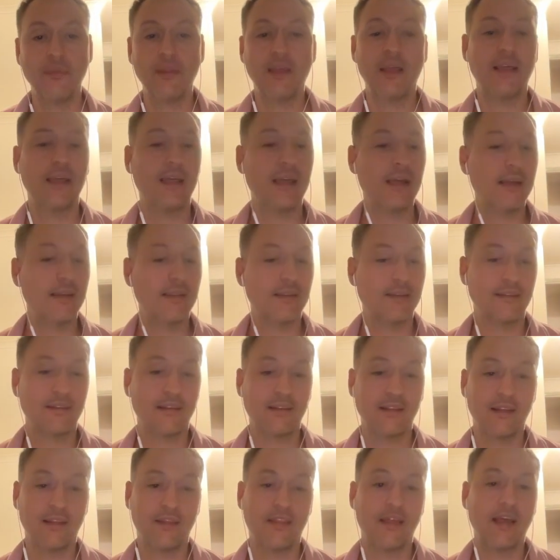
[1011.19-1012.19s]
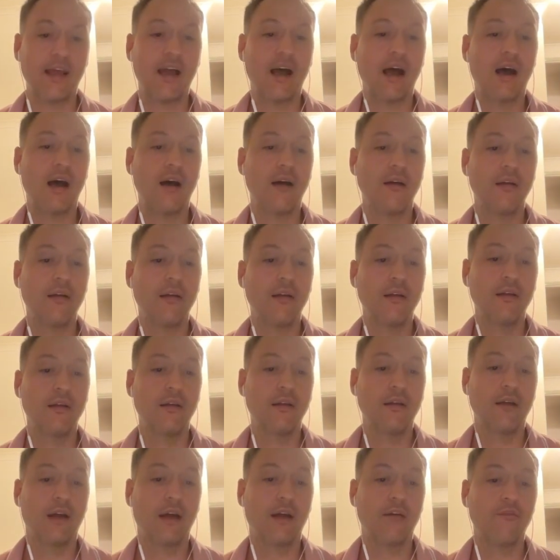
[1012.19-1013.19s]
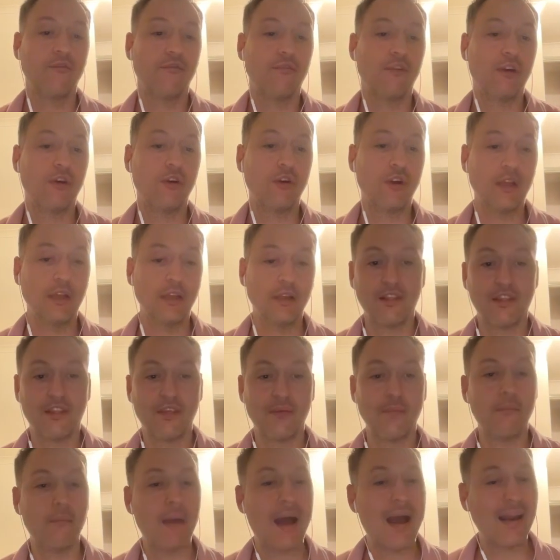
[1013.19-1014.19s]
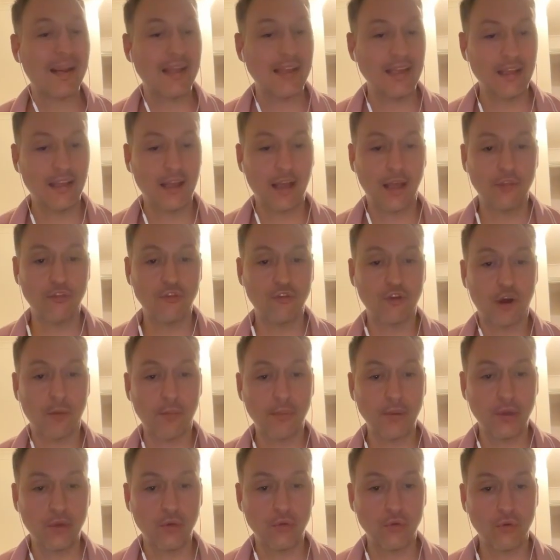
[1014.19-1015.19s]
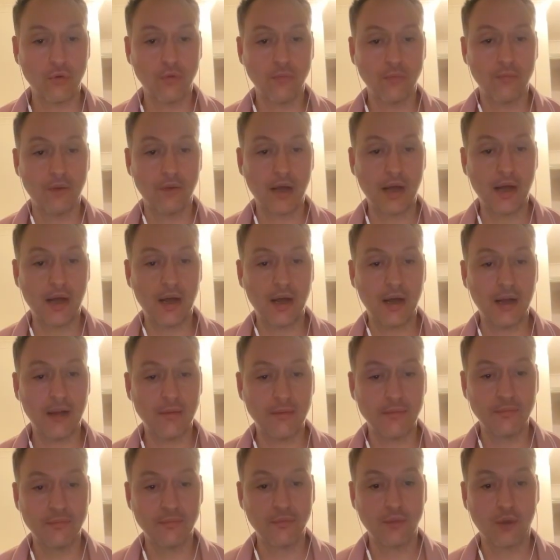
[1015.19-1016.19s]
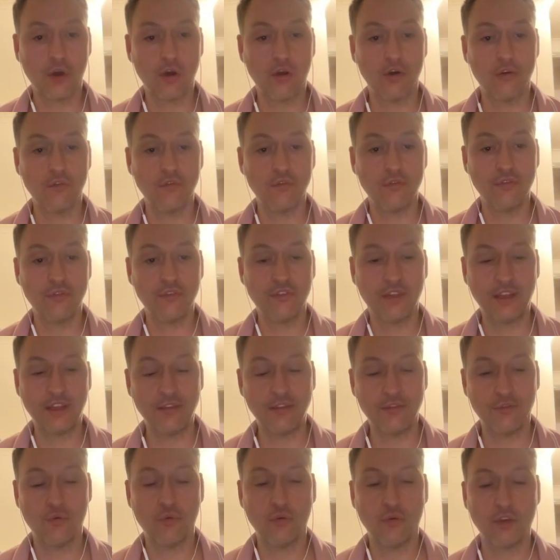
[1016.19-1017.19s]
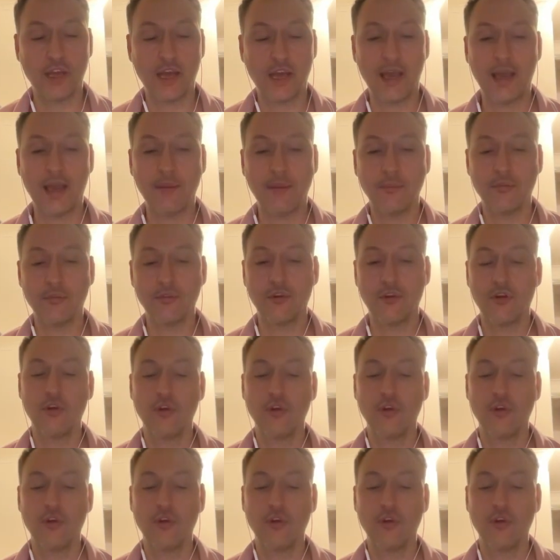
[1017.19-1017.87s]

yes, they are a very thematic and topical part of d4 games.